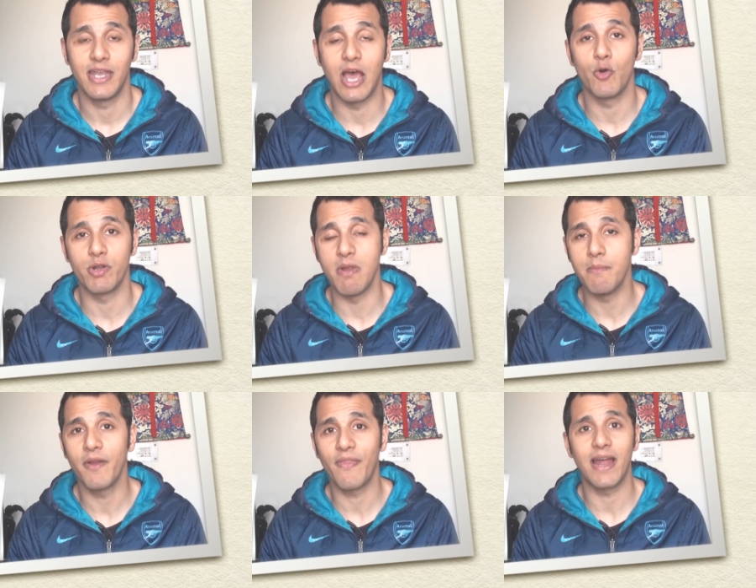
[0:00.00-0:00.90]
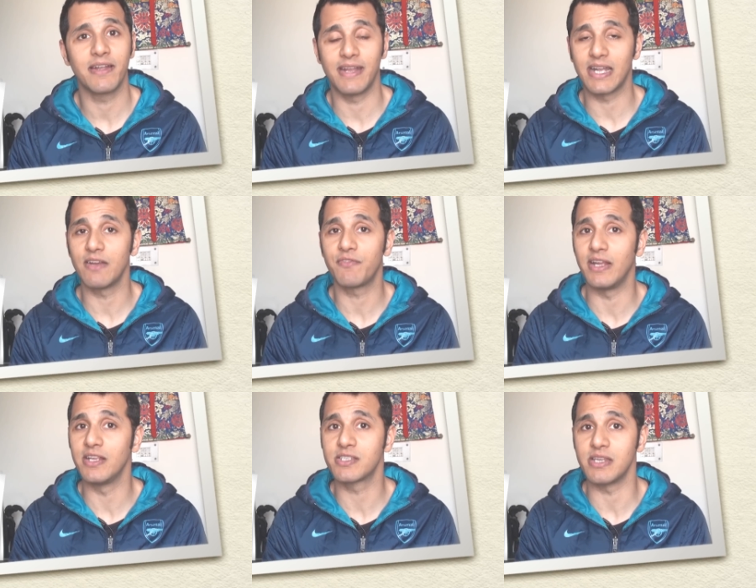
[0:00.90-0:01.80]
Now, remember that deadlift
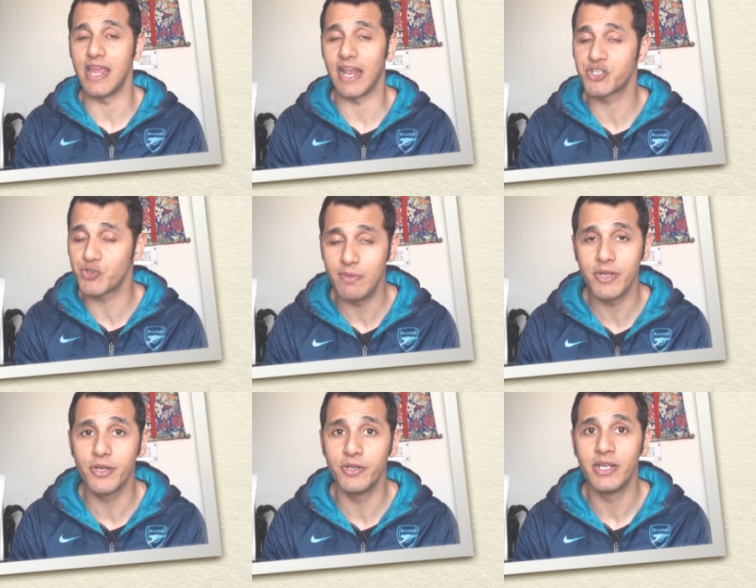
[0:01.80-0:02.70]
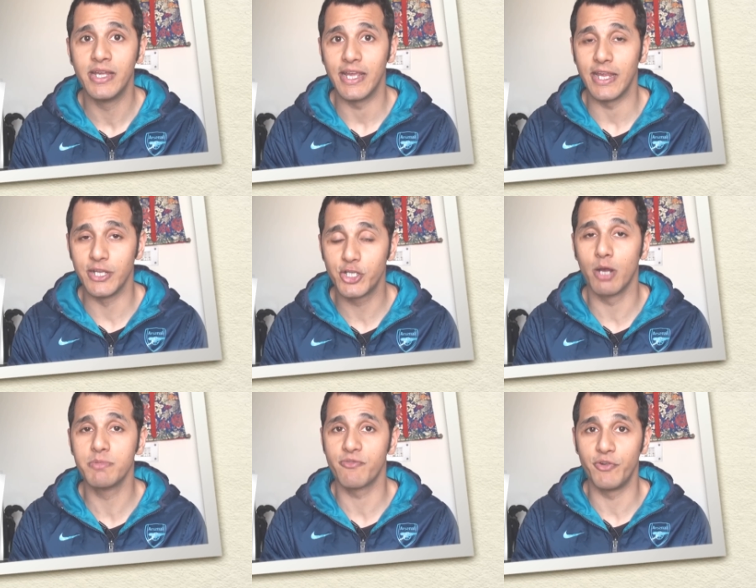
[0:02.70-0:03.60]
is extremely good in
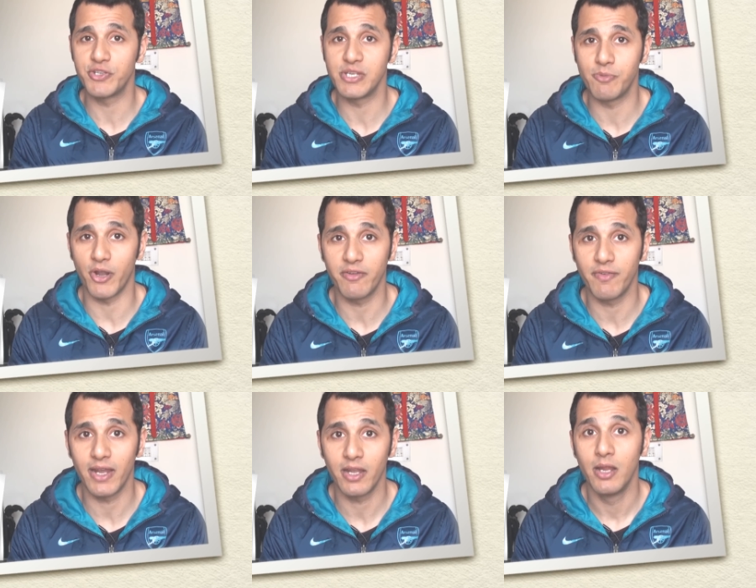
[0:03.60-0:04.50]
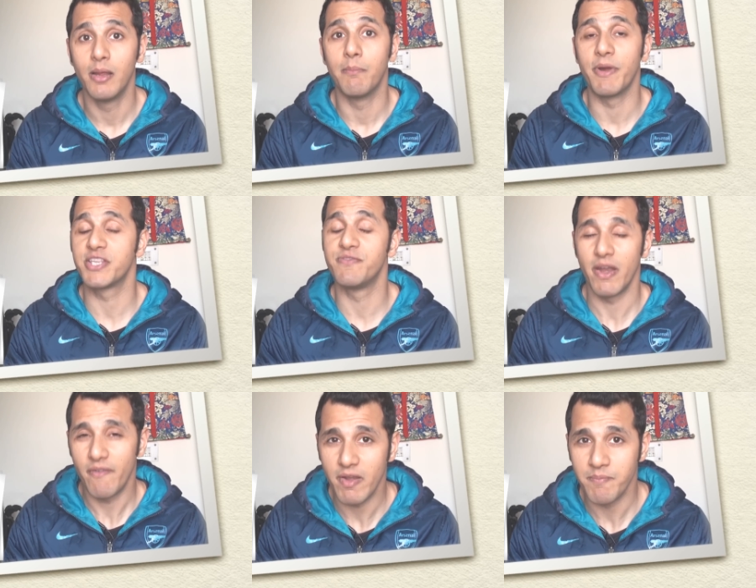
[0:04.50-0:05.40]
terms of reducing body fat, but it's
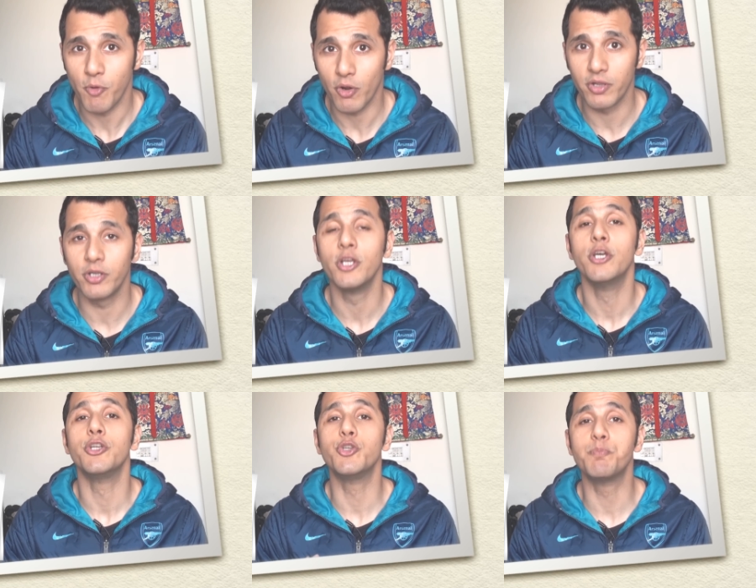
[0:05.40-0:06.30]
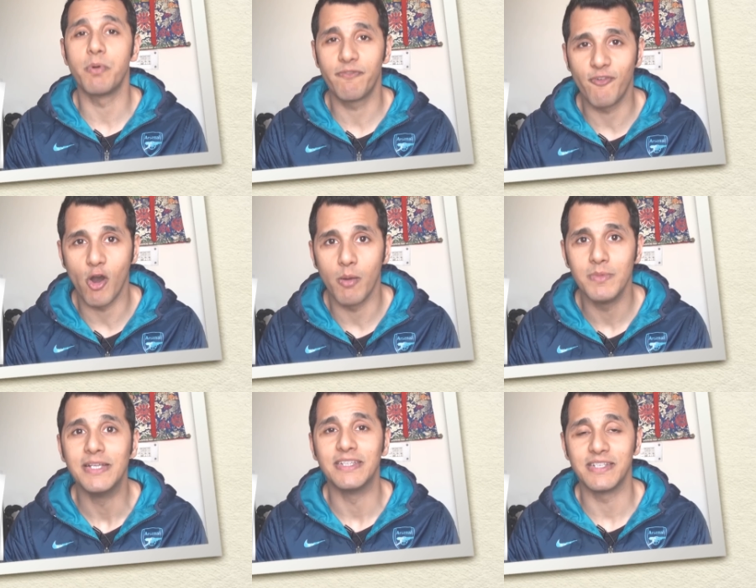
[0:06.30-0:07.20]
very, very important to
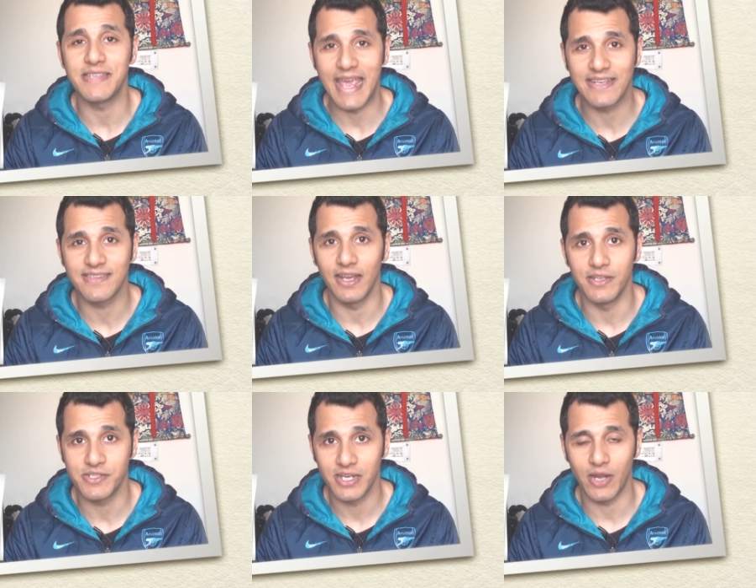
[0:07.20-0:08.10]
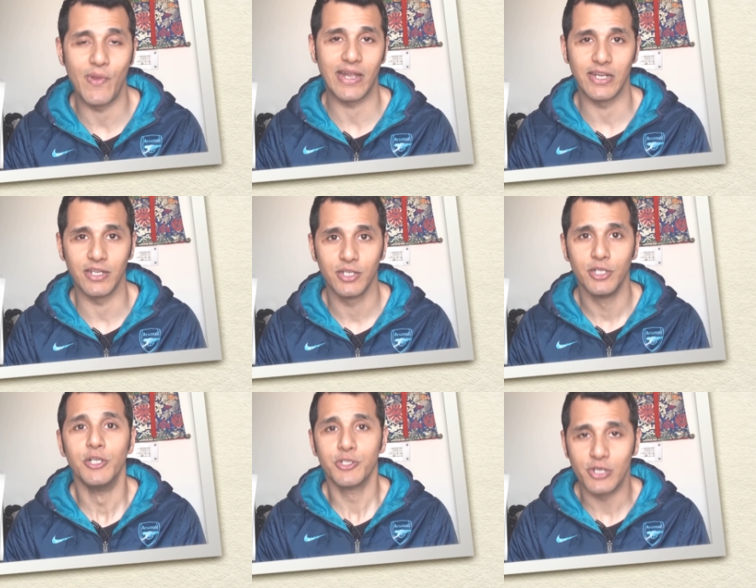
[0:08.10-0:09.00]
perform this exercise correctly.
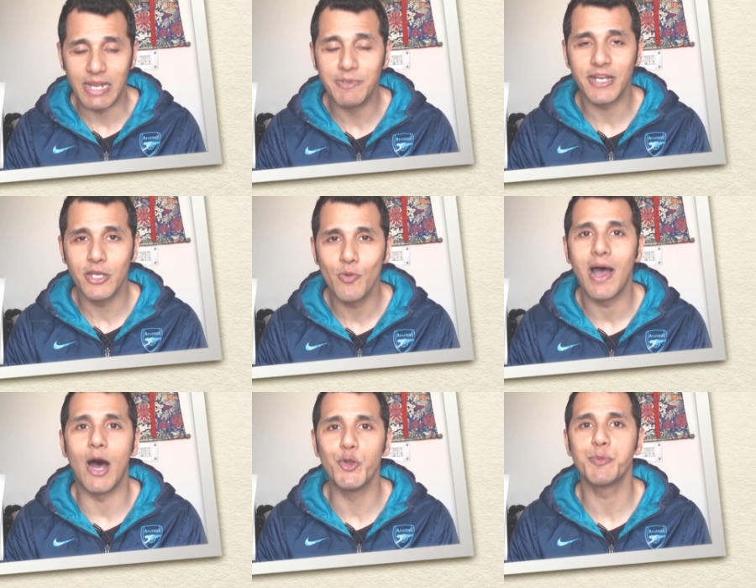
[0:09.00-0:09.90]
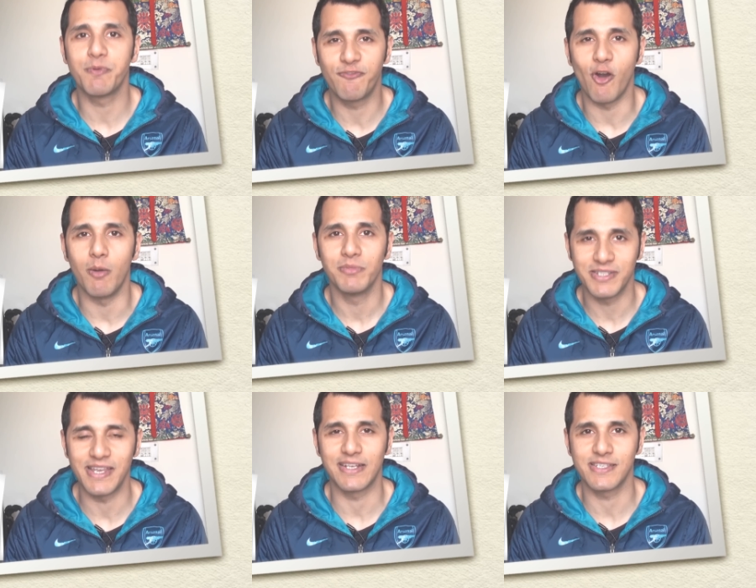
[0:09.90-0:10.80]
So let me tell you how to perform
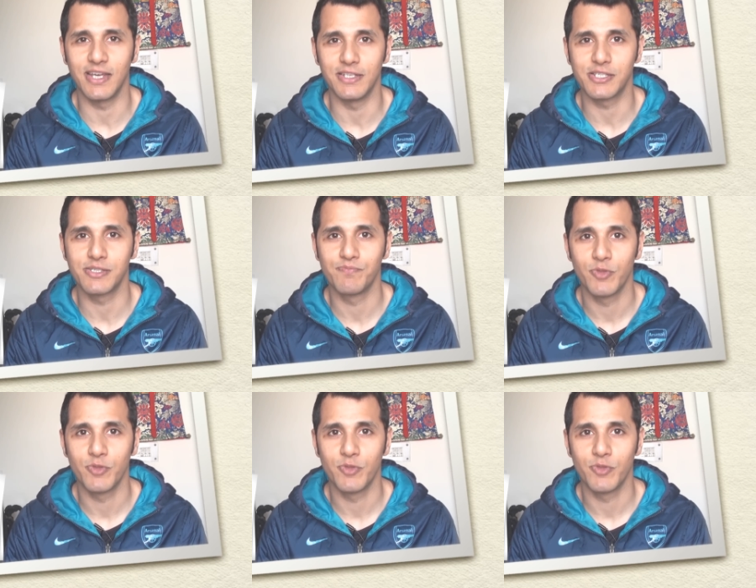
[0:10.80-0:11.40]
this exercise.